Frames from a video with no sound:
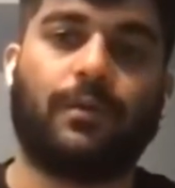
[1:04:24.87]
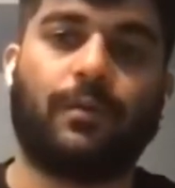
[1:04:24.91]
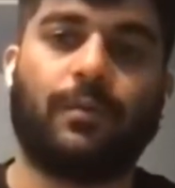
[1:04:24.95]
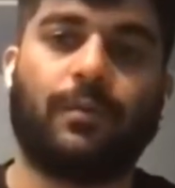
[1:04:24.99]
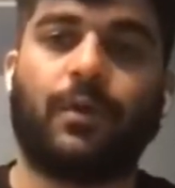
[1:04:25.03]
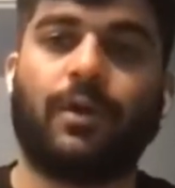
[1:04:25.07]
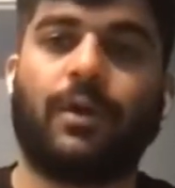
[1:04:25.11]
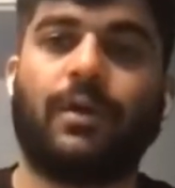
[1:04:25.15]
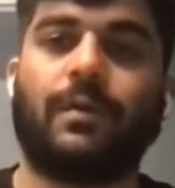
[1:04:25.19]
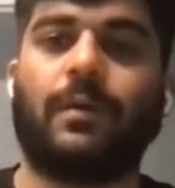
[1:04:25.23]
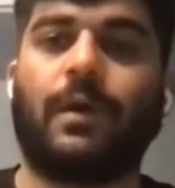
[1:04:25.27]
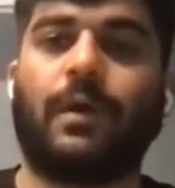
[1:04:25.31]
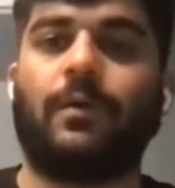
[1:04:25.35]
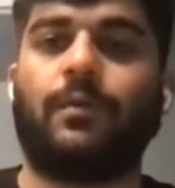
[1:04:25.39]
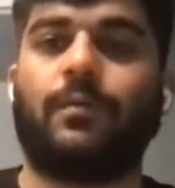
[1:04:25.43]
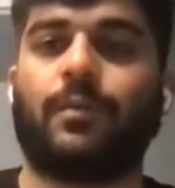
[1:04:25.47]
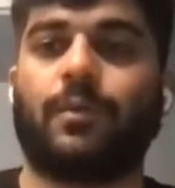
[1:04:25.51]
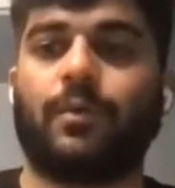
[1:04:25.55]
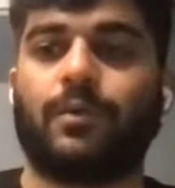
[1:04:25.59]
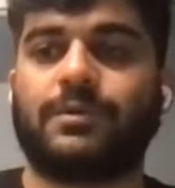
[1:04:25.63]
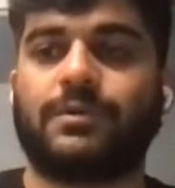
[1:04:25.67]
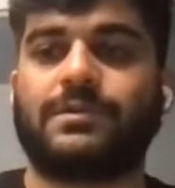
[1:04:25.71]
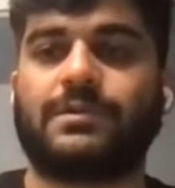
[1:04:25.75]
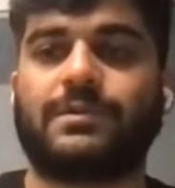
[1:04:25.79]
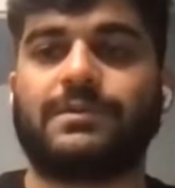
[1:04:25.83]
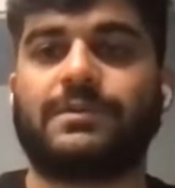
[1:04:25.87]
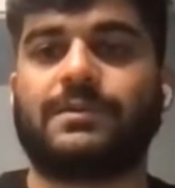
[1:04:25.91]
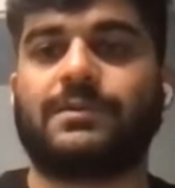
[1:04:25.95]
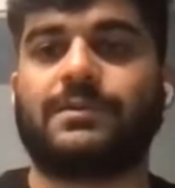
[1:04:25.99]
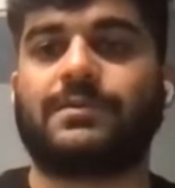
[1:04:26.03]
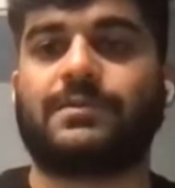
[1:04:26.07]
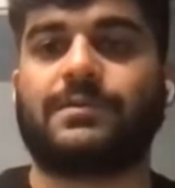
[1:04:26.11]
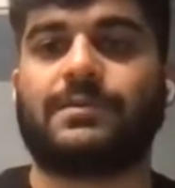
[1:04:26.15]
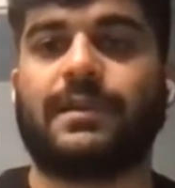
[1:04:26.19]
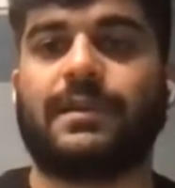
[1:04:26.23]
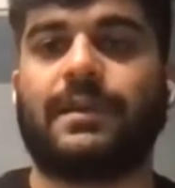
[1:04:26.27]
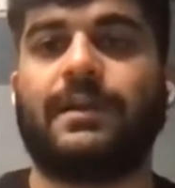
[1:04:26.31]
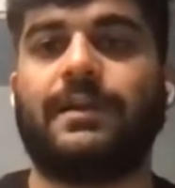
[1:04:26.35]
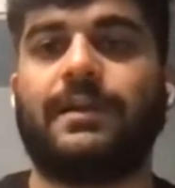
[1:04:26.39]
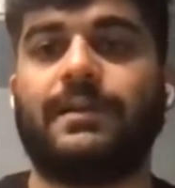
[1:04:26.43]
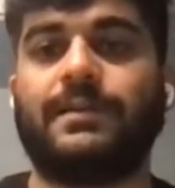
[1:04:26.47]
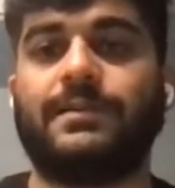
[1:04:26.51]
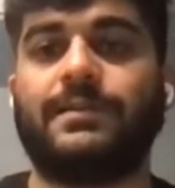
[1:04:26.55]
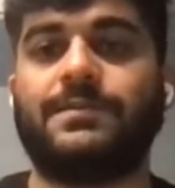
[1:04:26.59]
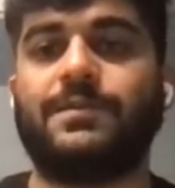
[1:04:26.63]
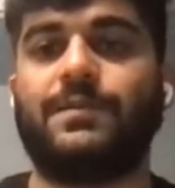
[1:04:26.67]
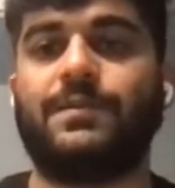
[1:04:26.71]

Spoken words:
putting out posters in societies,